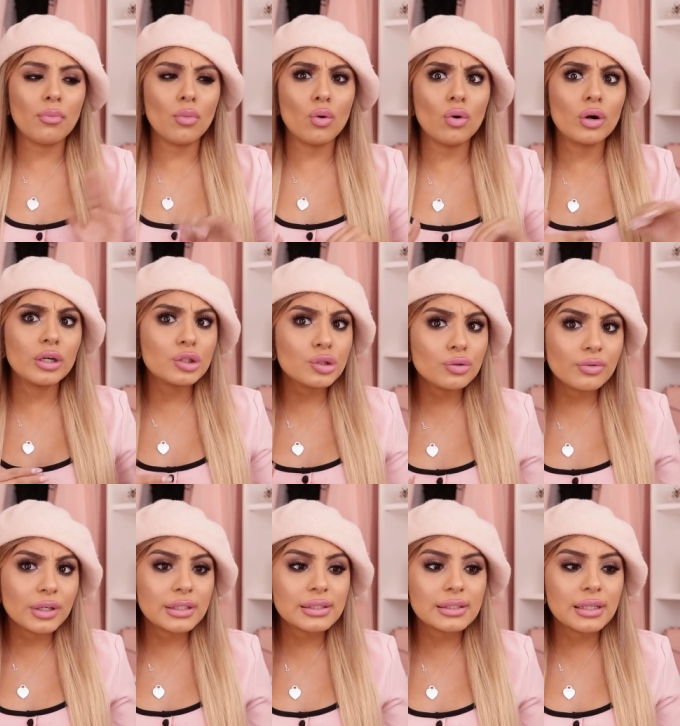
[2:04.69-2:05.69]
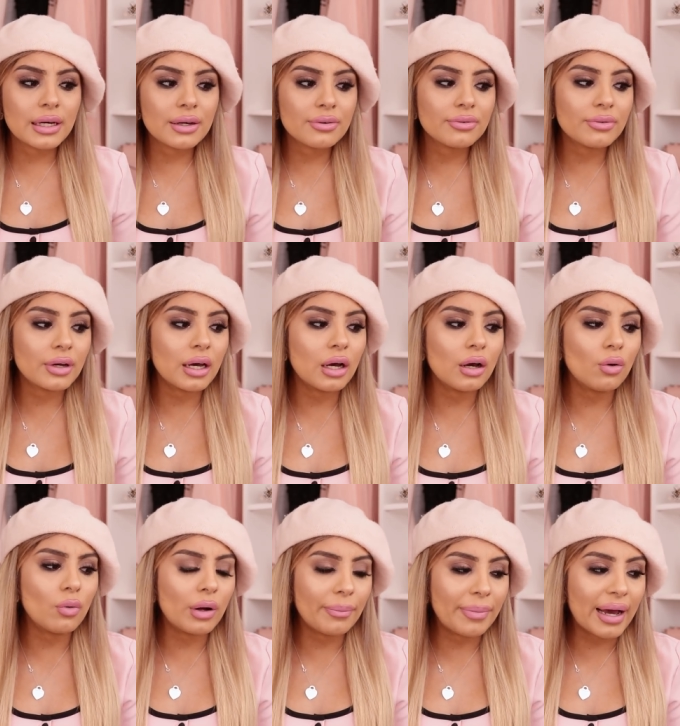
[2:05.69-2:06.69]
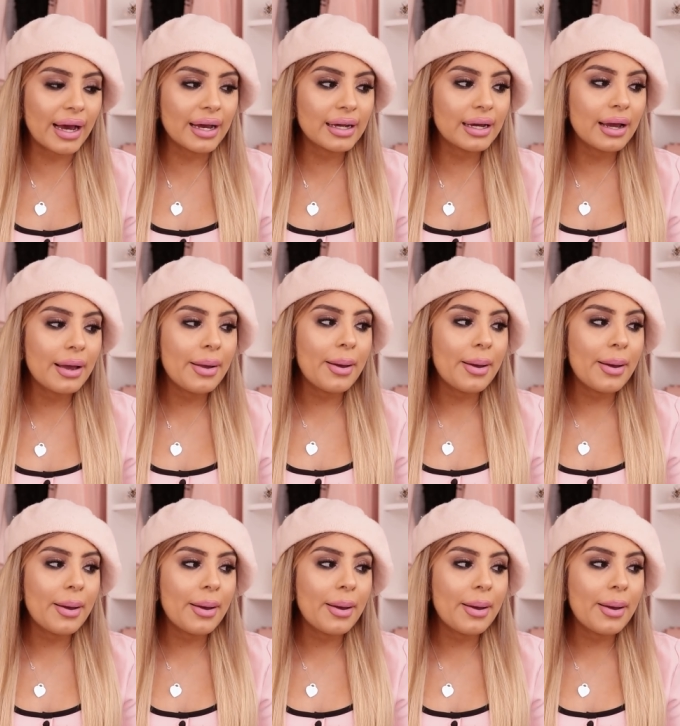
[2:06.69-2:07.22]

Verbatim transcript: more Too Faced stuff a while back